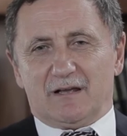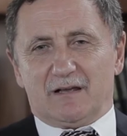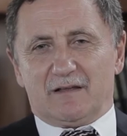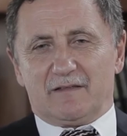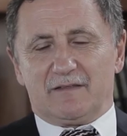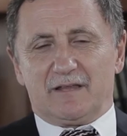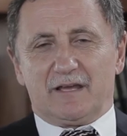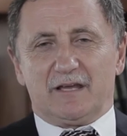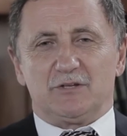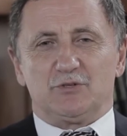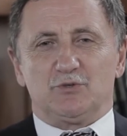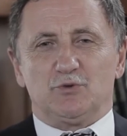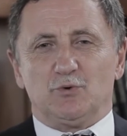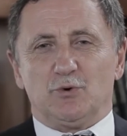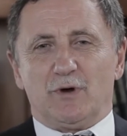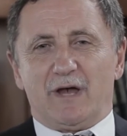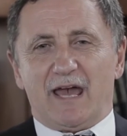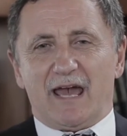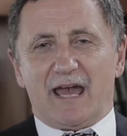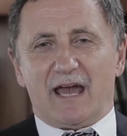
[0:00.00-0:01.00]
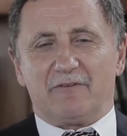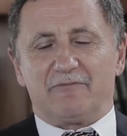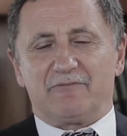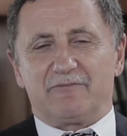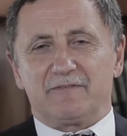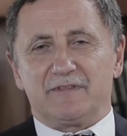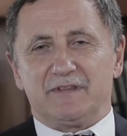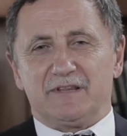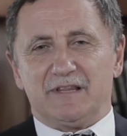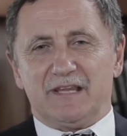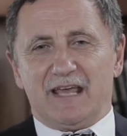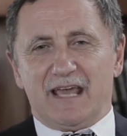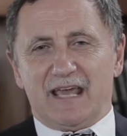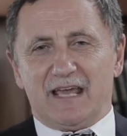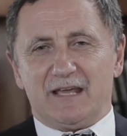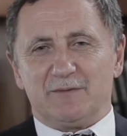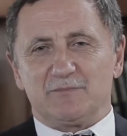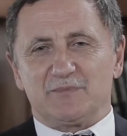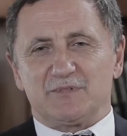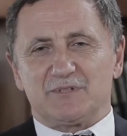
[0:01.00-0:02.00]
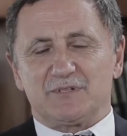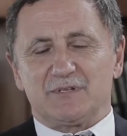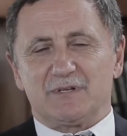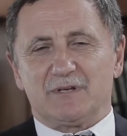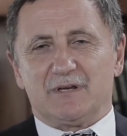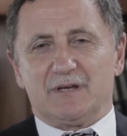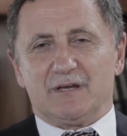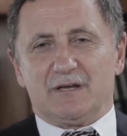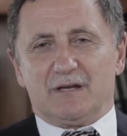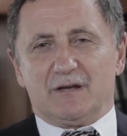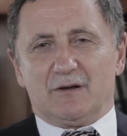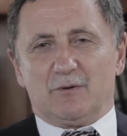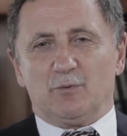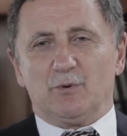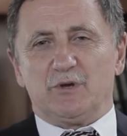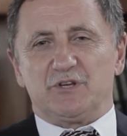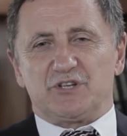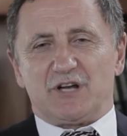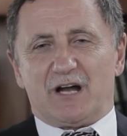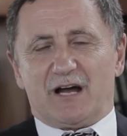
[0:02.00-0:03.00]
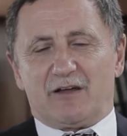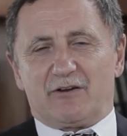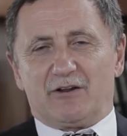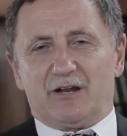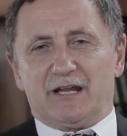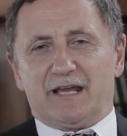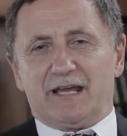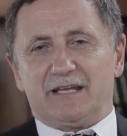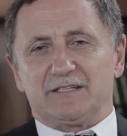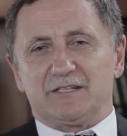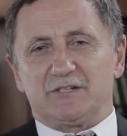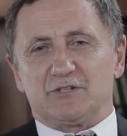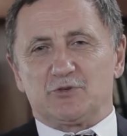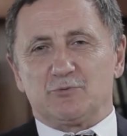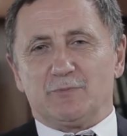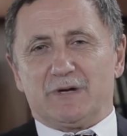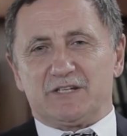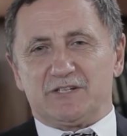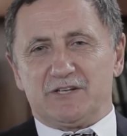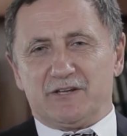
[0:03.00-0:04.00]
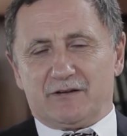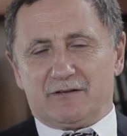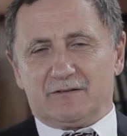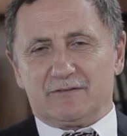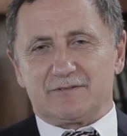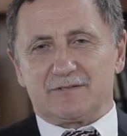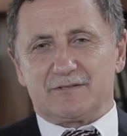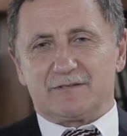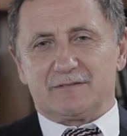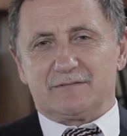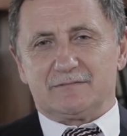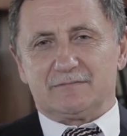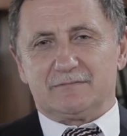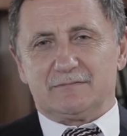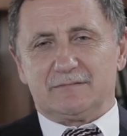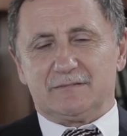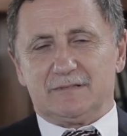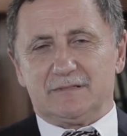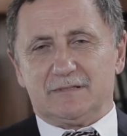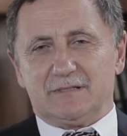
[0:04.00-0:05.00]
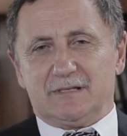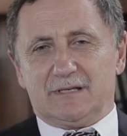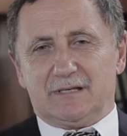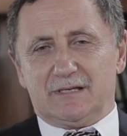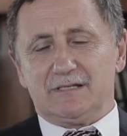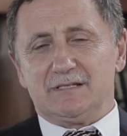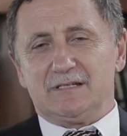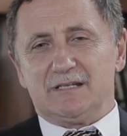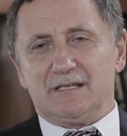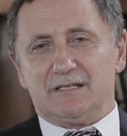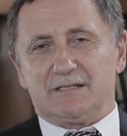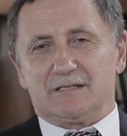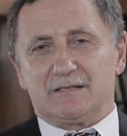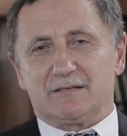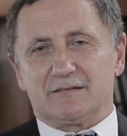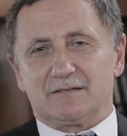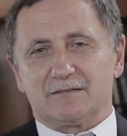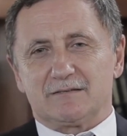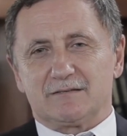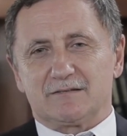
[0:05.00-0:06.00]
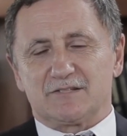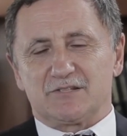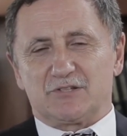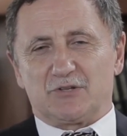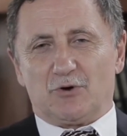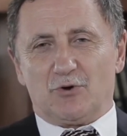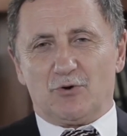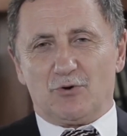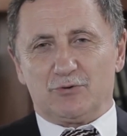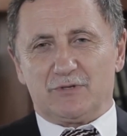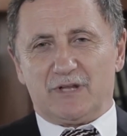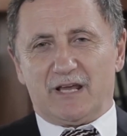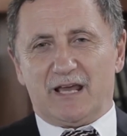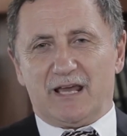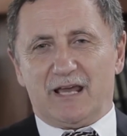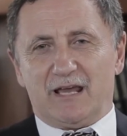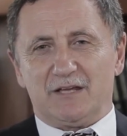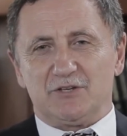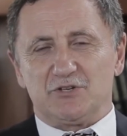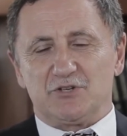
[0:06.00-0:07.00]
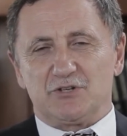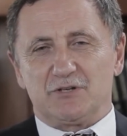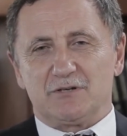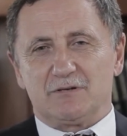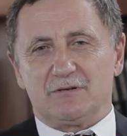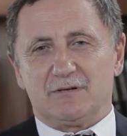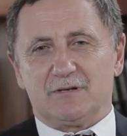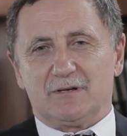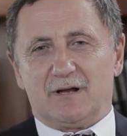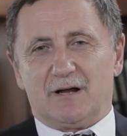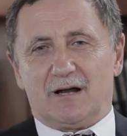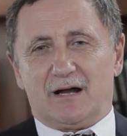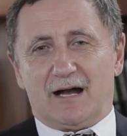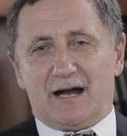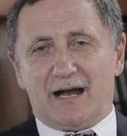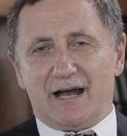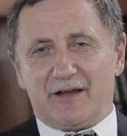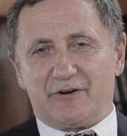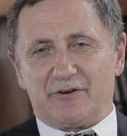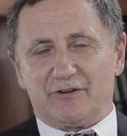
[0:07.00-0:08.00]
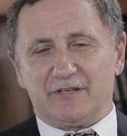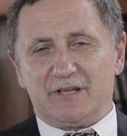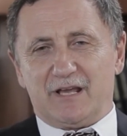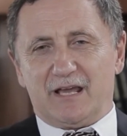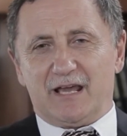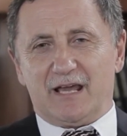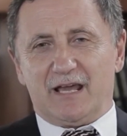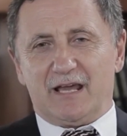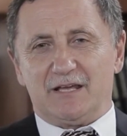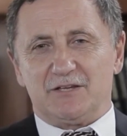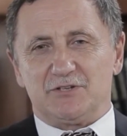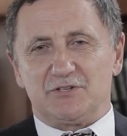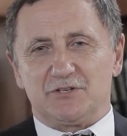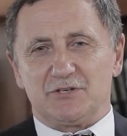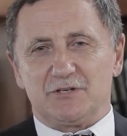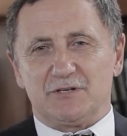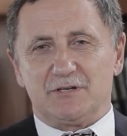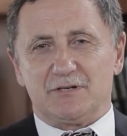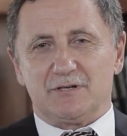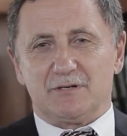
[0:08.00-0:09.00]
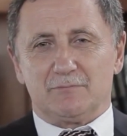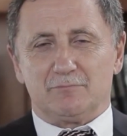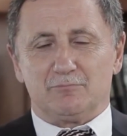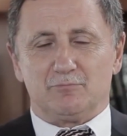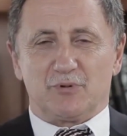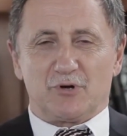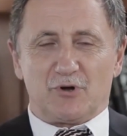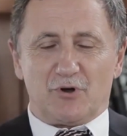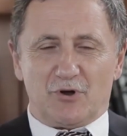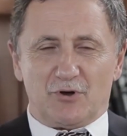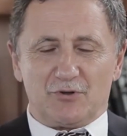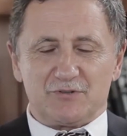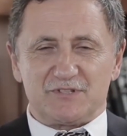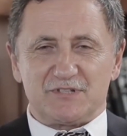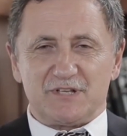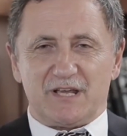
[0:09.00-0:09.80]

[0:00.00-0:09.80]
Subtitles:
they do have names which are related to materials. Indeed, Stone Age, Iron Age, Bronze